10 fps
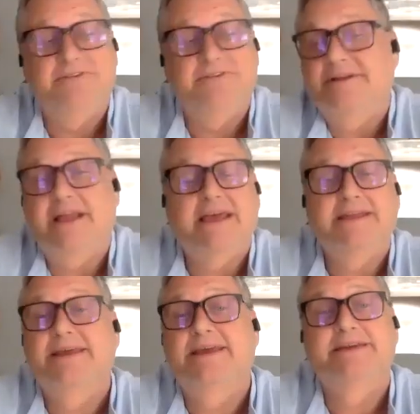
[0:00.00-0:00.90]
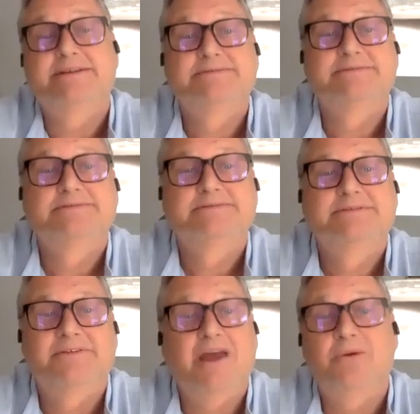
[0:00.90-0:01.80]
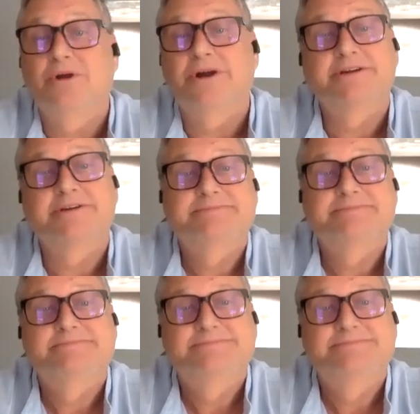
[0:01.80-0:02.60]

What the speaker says: is a lot of fun, I gotta tell you. You gotta work.